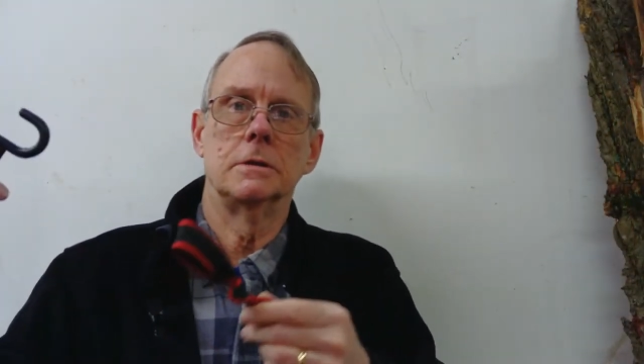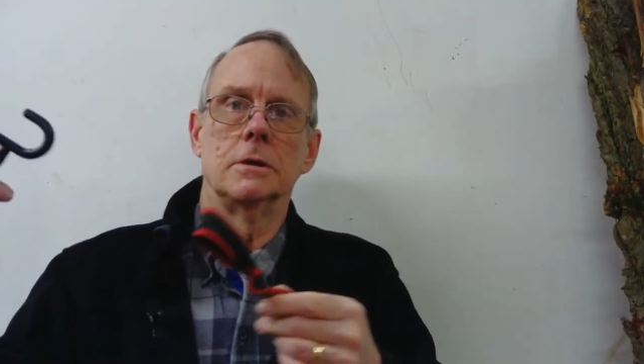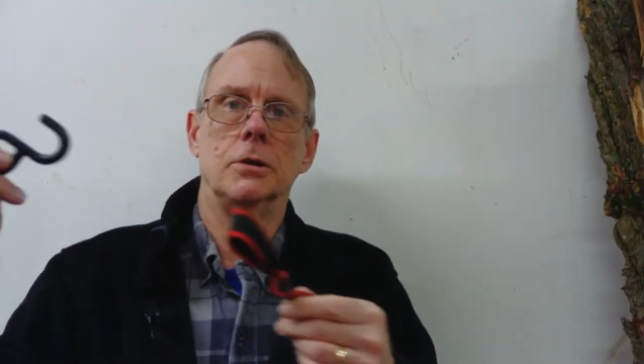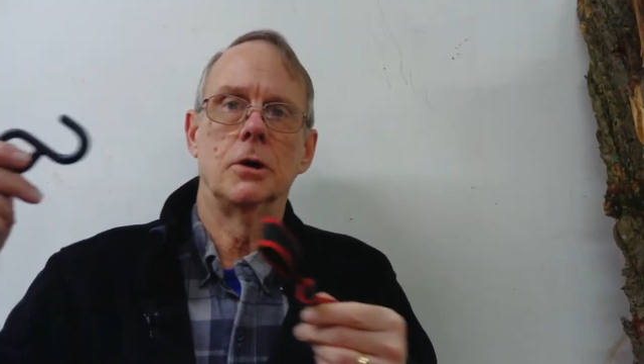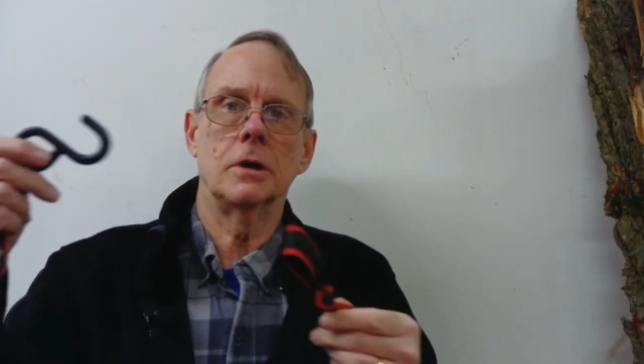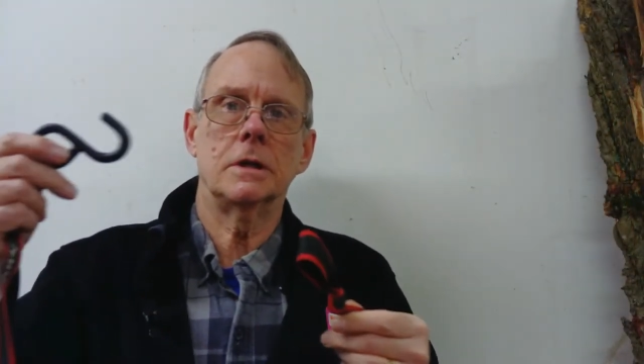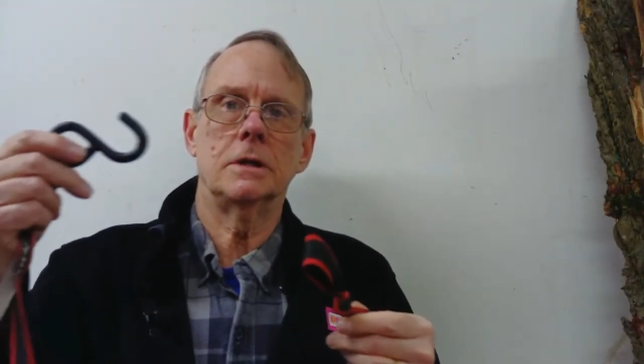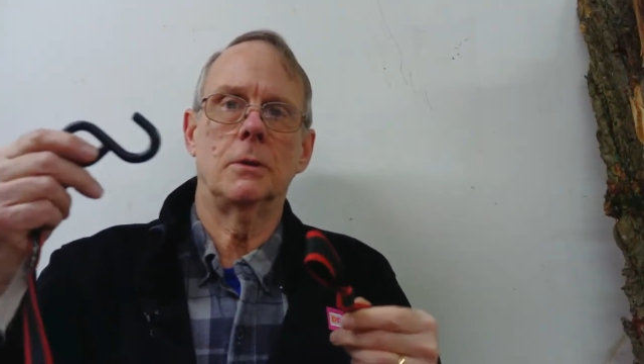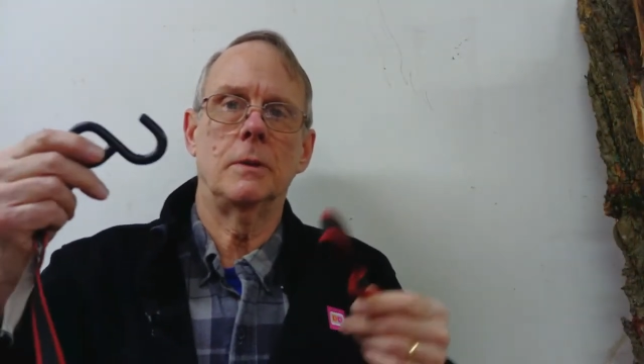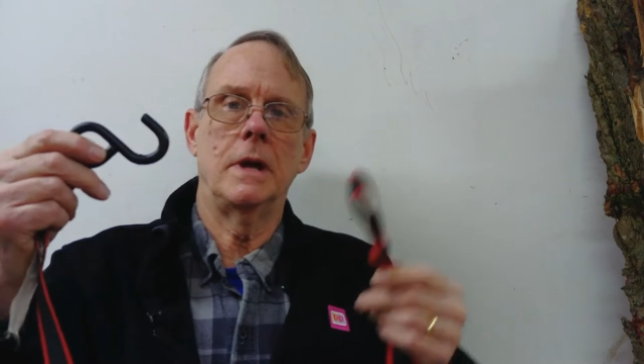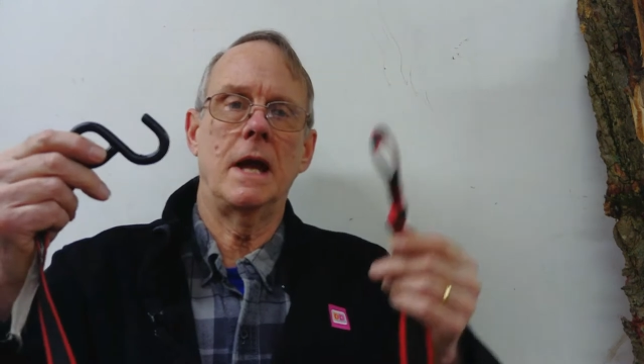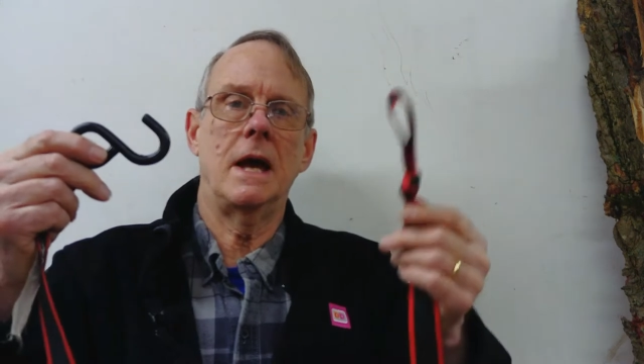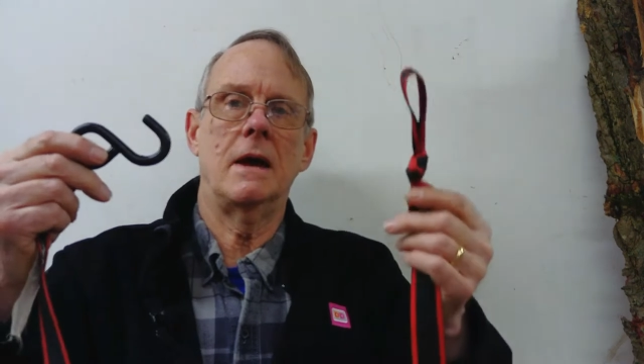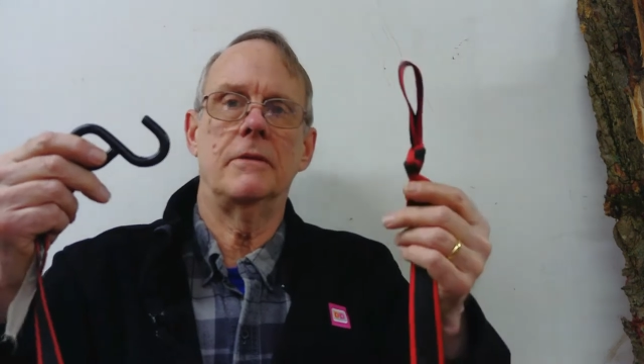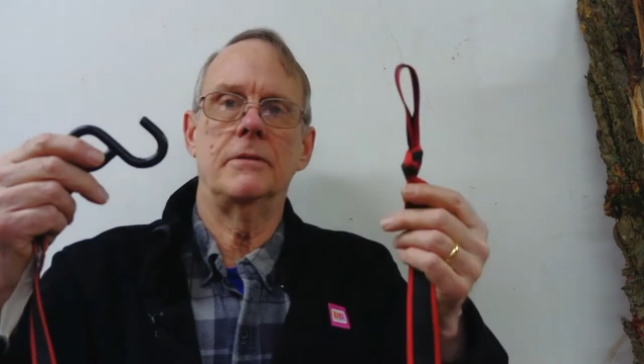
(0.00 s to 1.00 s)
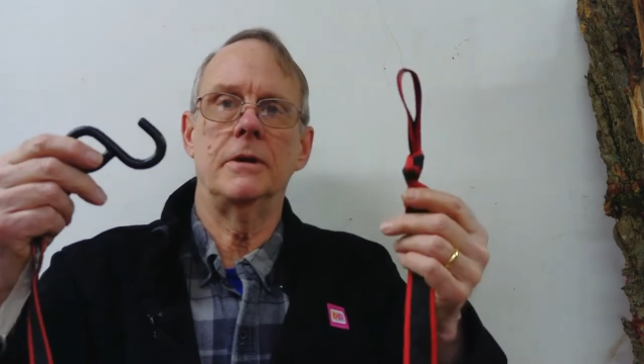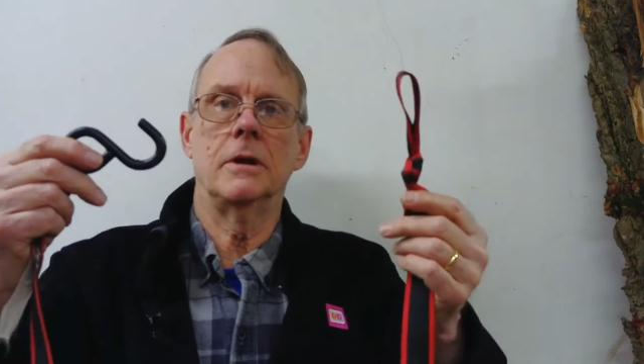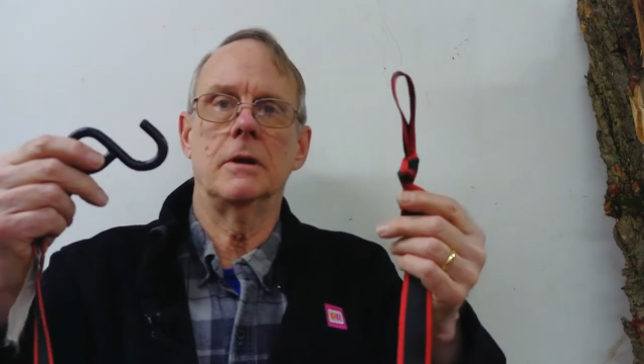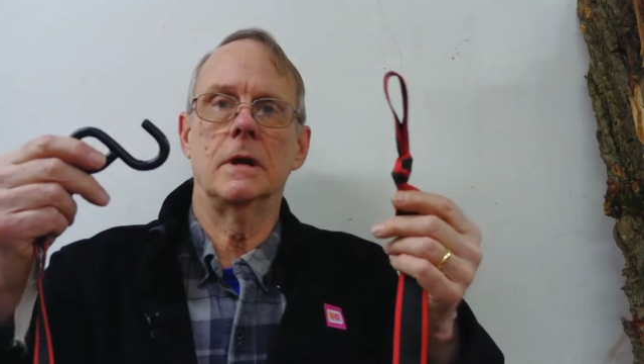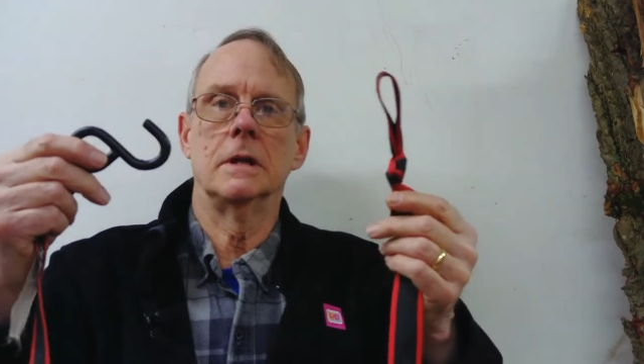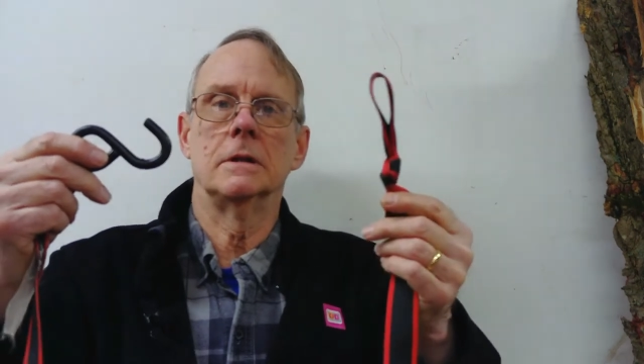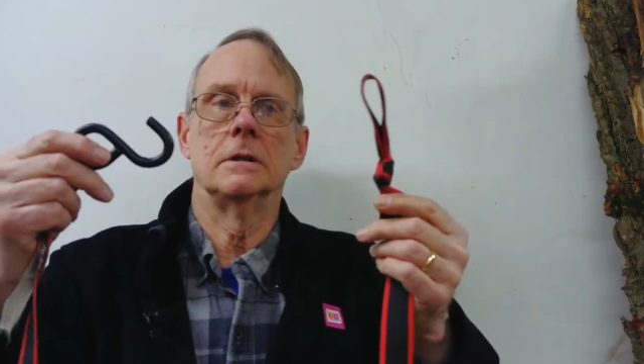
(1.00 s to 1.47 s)
the hook that we have
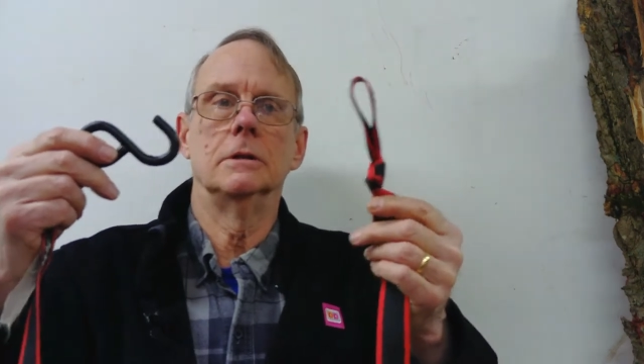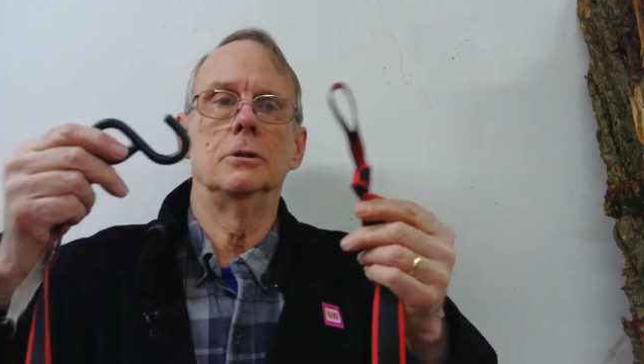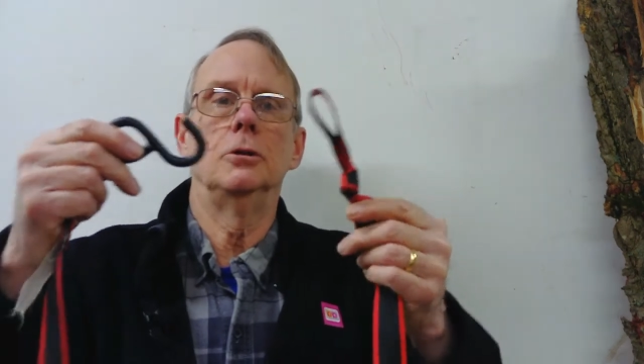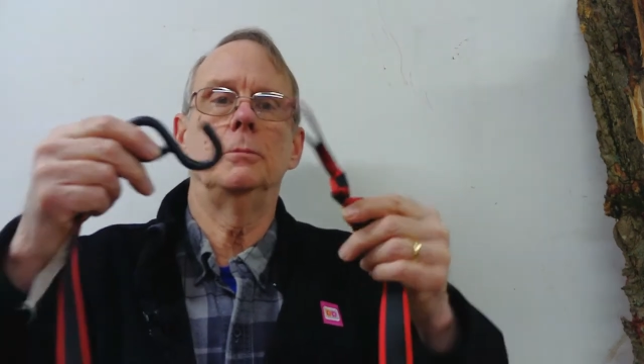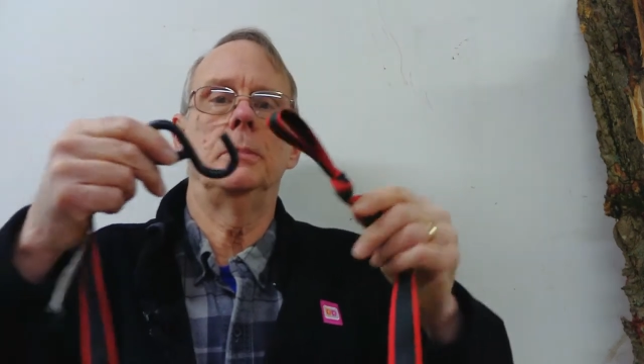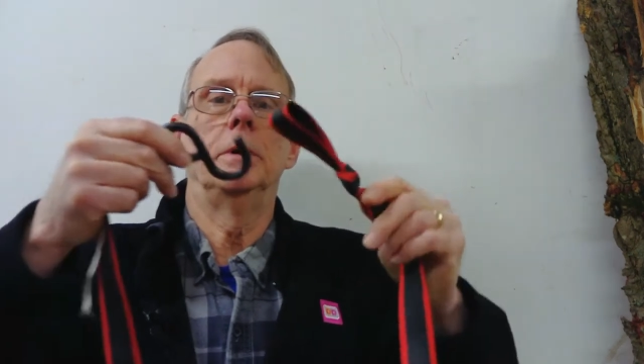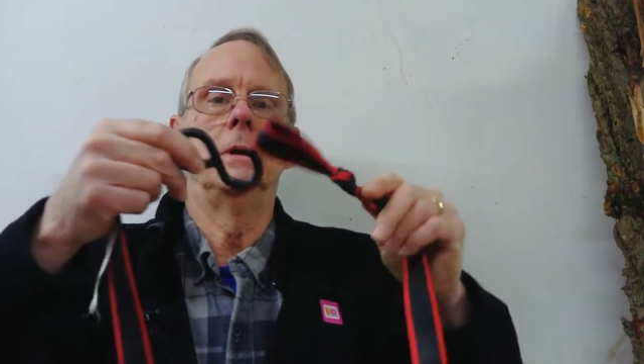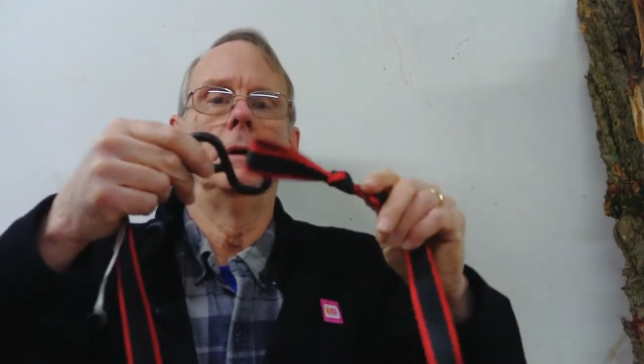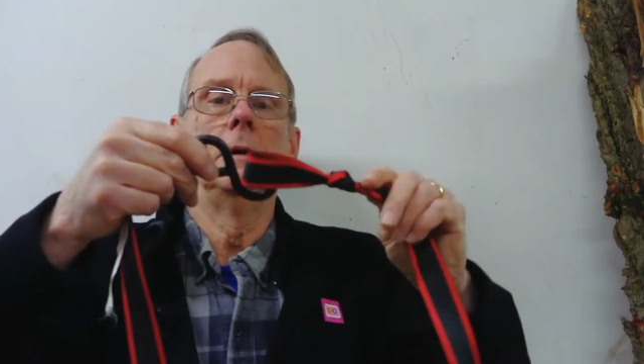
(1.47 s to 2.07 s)
here and the loop